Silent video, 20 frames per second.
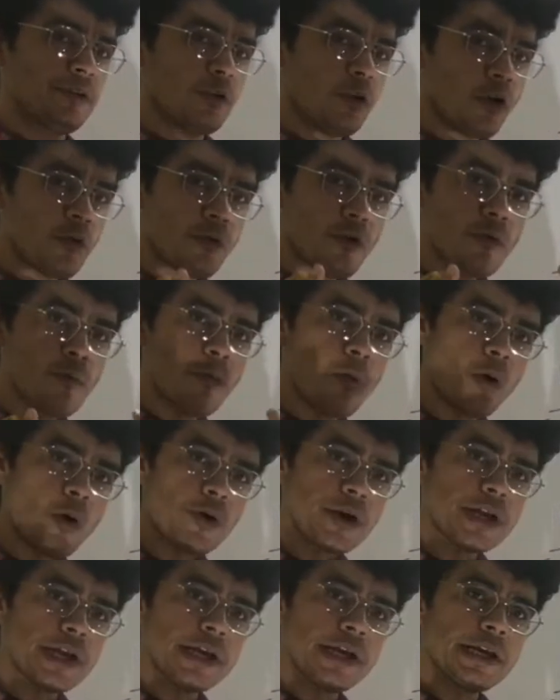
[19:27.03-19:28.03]
of a
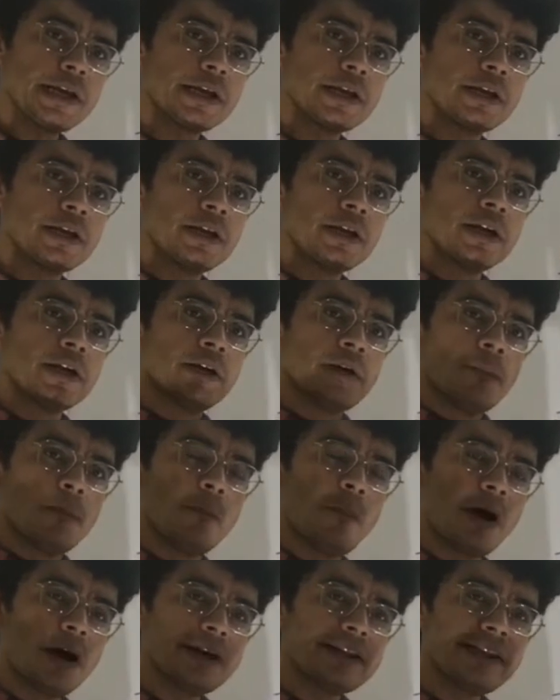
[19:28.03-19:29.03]
body
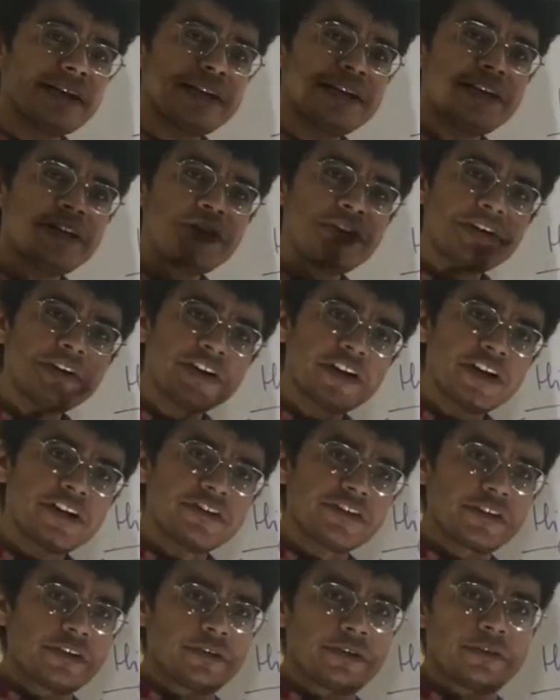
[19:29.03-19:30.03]
by the
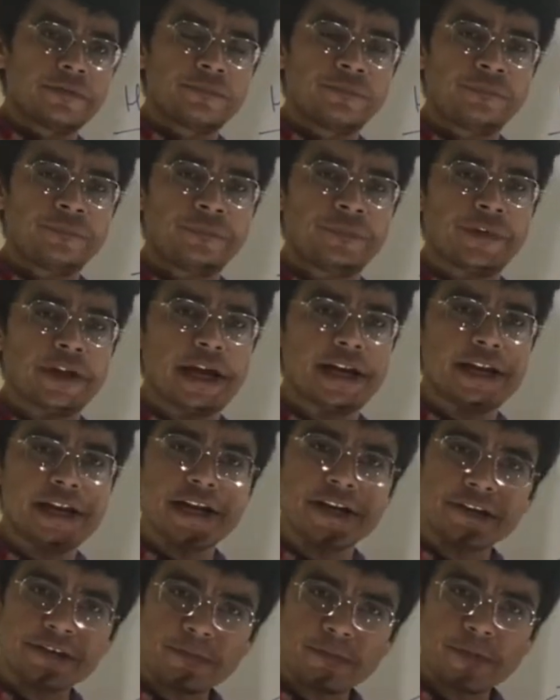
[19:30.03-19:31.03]
integration and
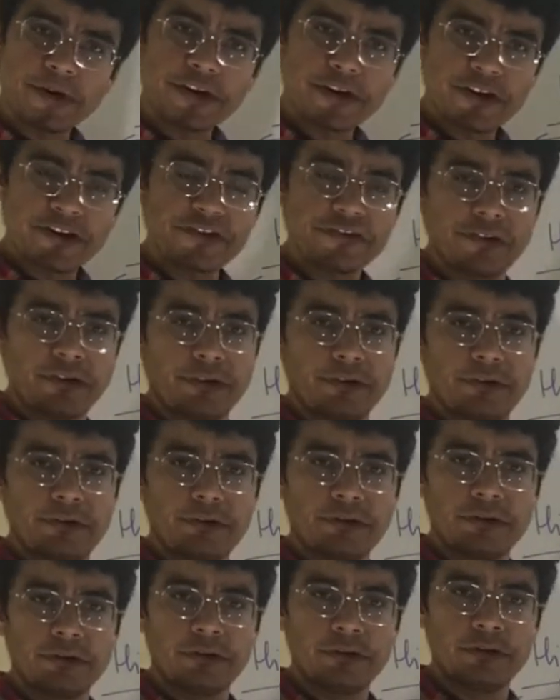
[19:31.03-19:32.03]
interpretation
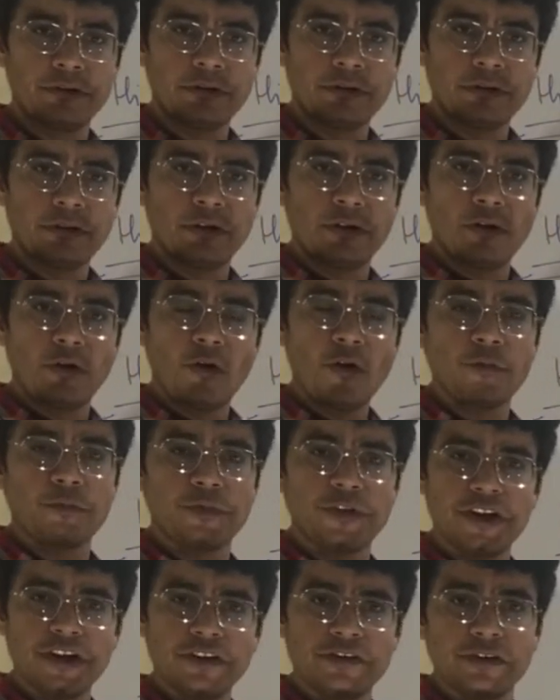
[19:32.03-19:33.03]
of
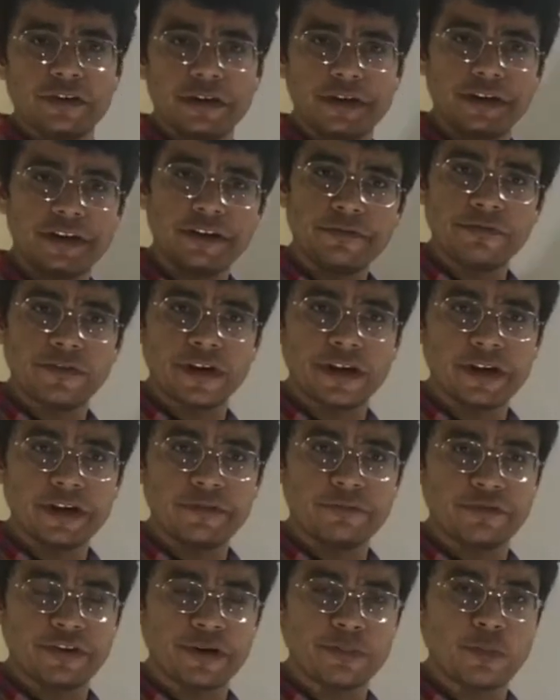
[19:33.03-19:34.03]
these
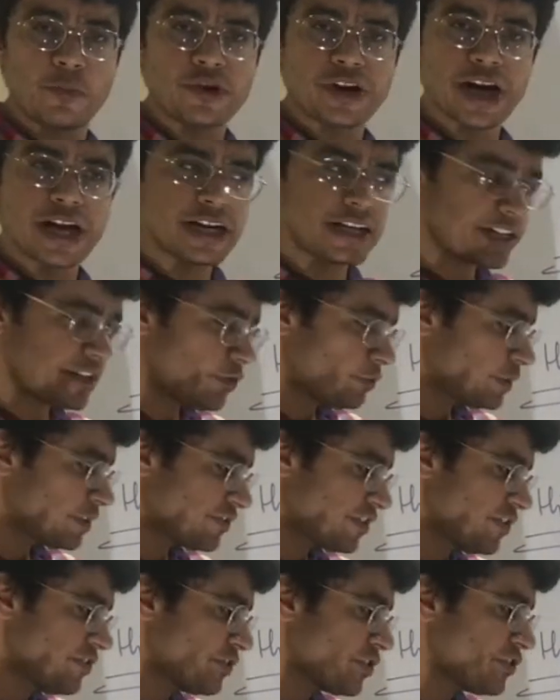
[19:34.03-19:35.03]
different modality of the
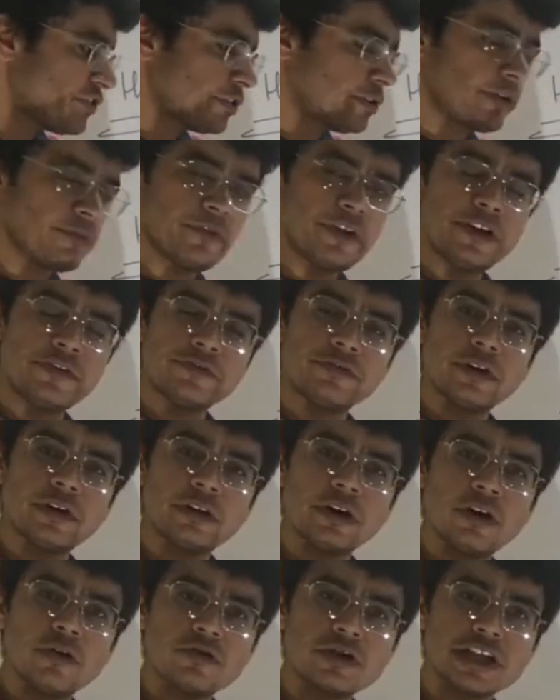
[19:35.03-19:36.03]
sensation, the visual, the
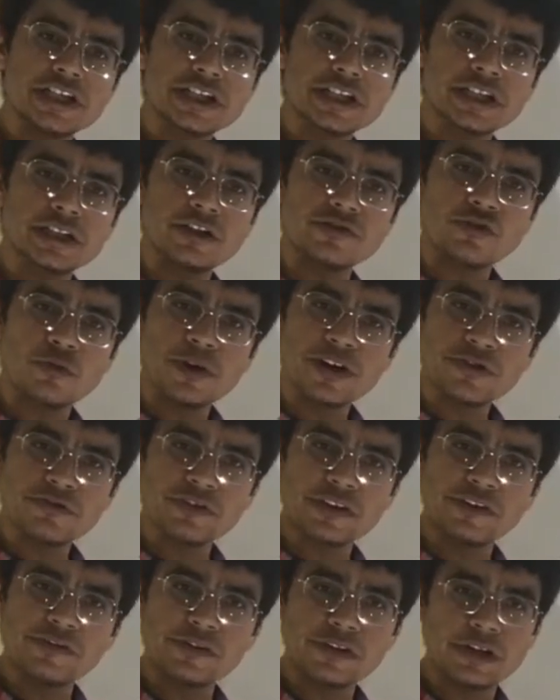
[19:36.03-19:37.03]
auditory, the
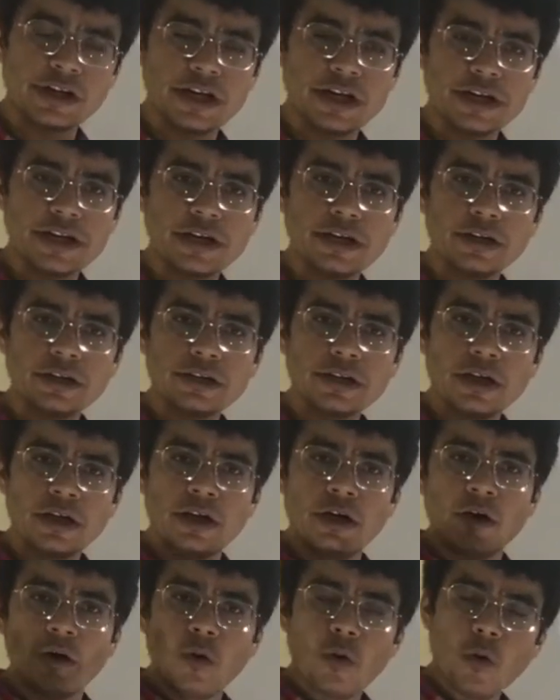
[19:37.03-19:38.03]
somatosensory area,
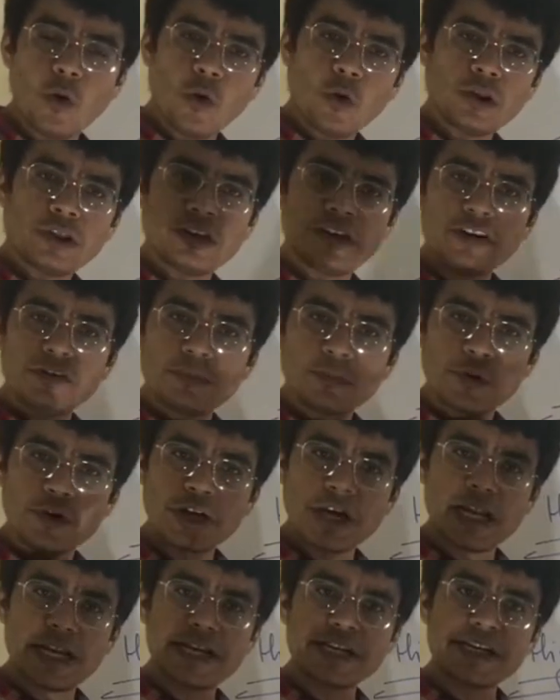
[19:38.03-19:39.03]
all these
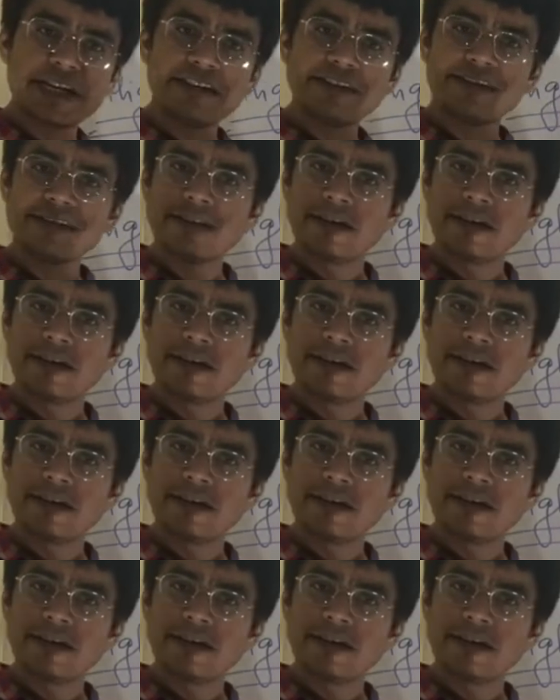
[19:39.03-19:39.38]
modalities,